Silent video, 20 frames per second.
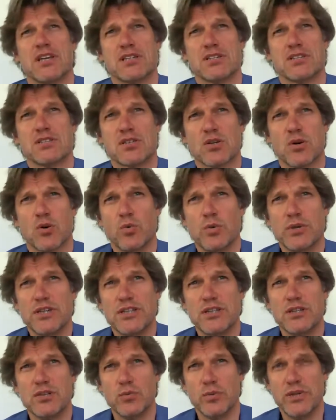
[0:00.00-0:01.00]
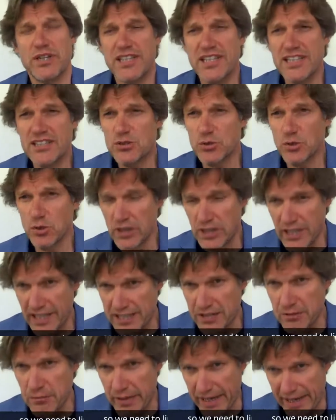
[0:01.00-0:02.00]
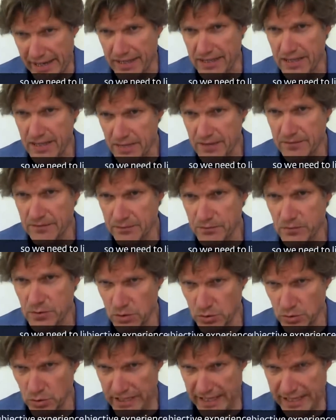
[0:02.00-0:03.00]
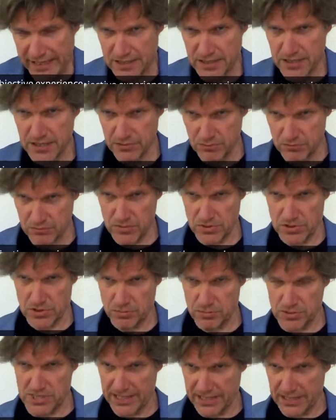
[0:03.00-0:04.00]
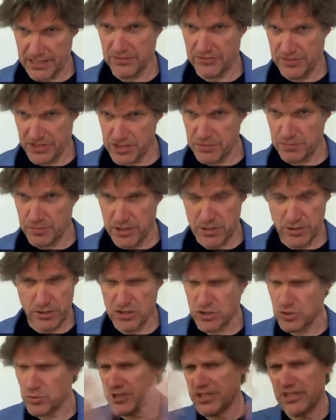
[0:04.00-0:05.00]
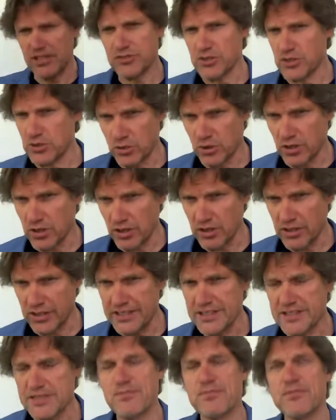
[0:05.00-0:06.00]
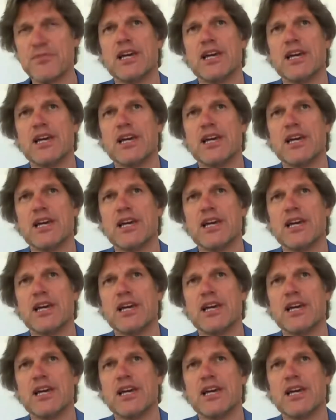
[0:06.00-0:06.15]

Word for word: so we need to link back to that subjective experience, whatever you call it.